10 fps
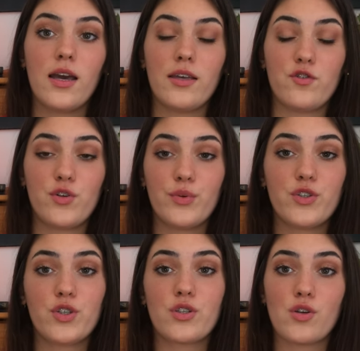She was
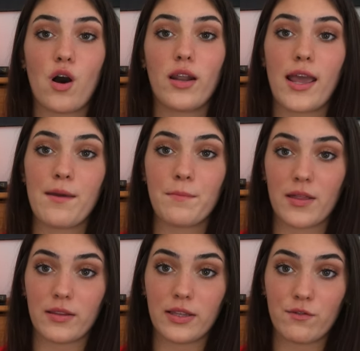just not a
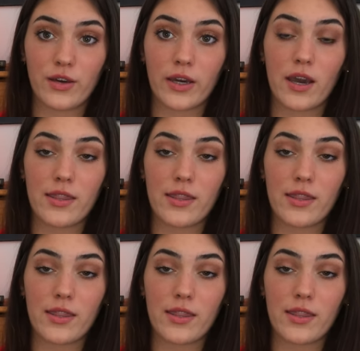motherly figure